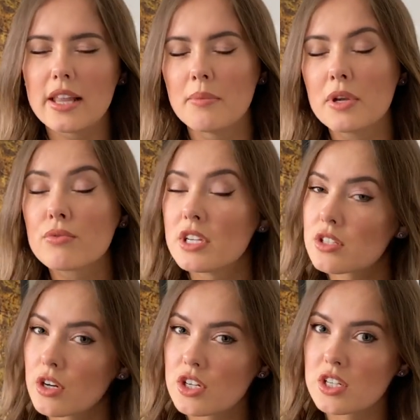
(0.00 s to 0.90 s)
Let me
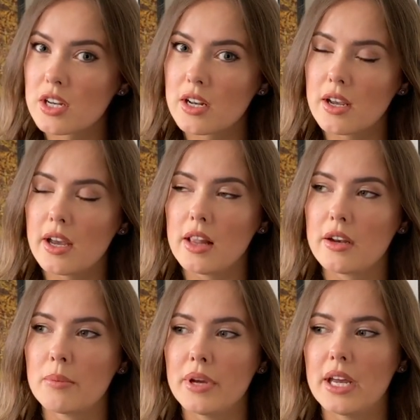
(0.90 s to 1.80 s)
research it a
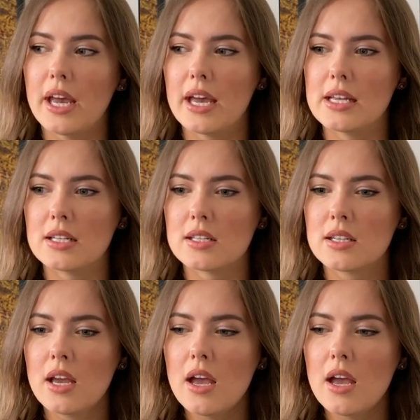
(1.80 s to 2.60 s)
little bit. And